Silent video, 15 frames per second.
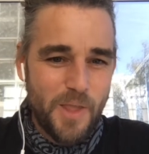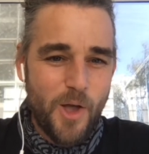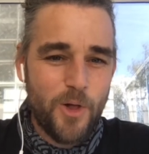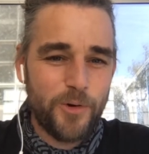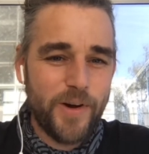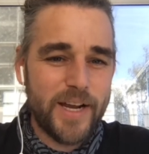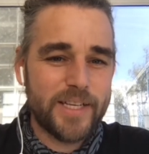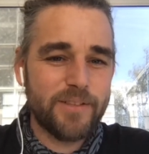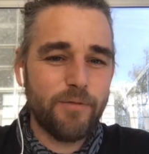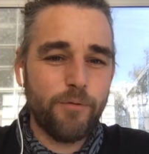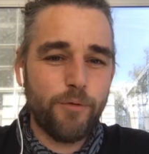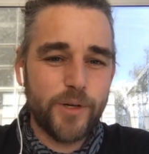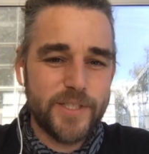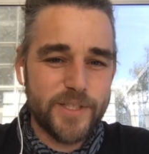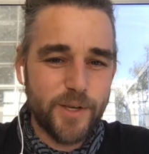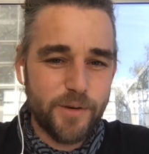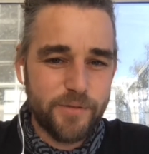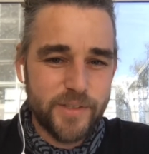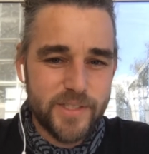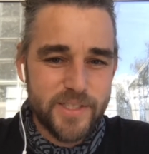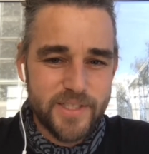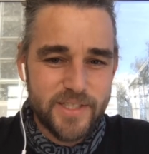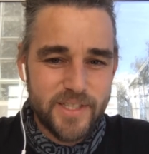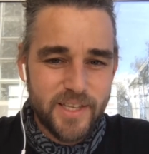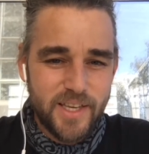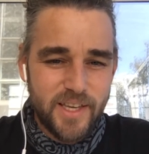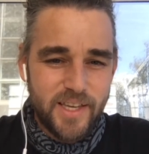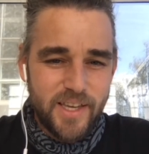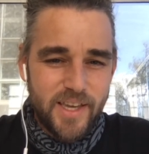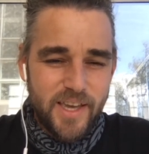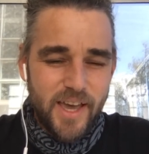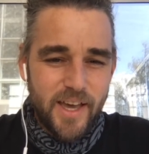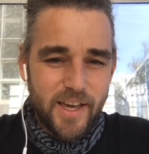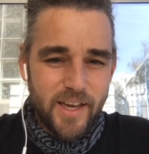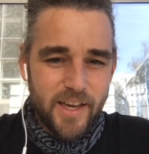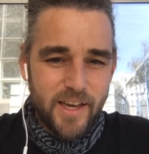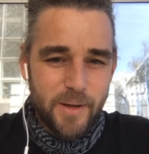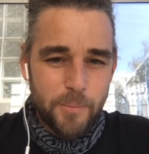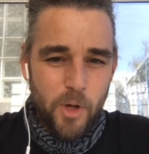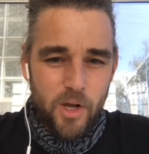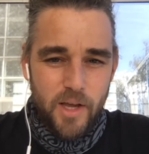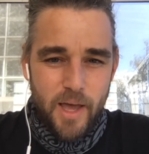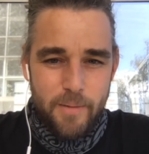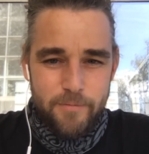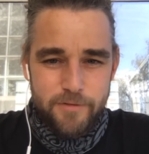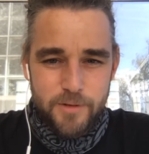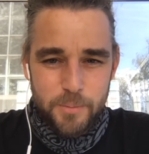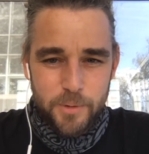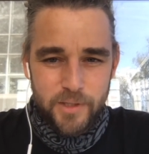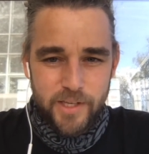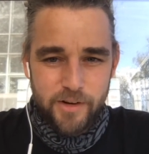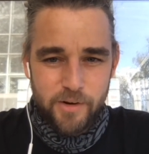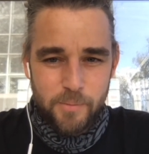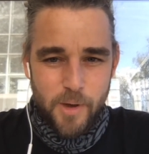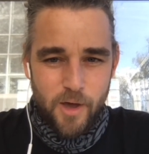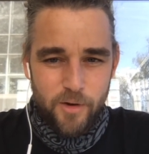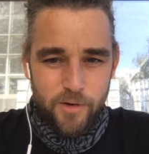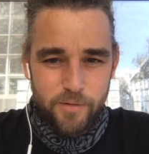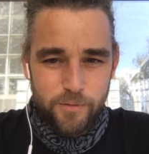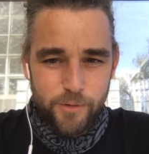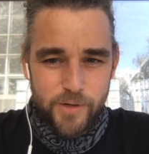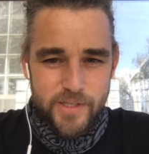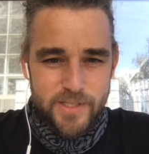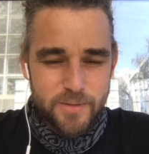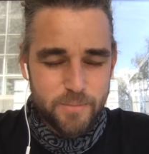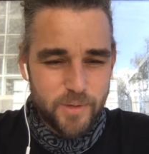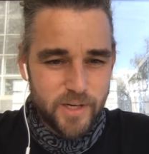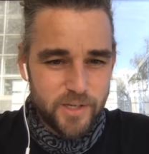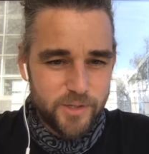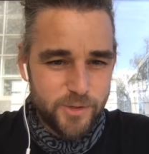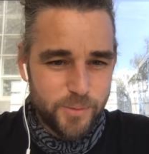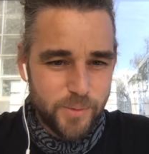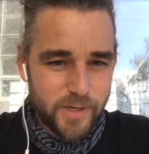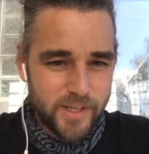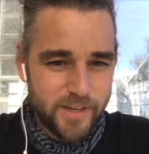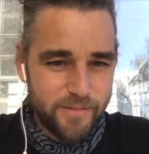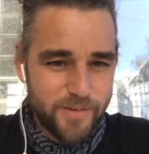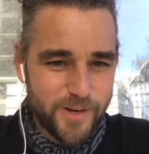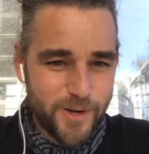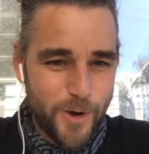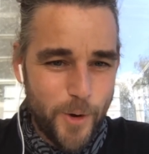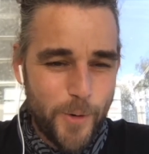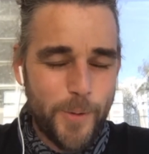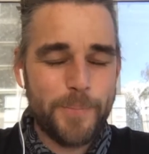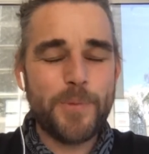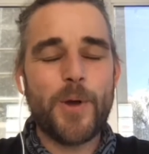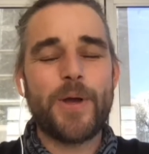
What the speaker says: All right, voiceovers. Not comfortable hearing my own voice, but I do want to give it a go.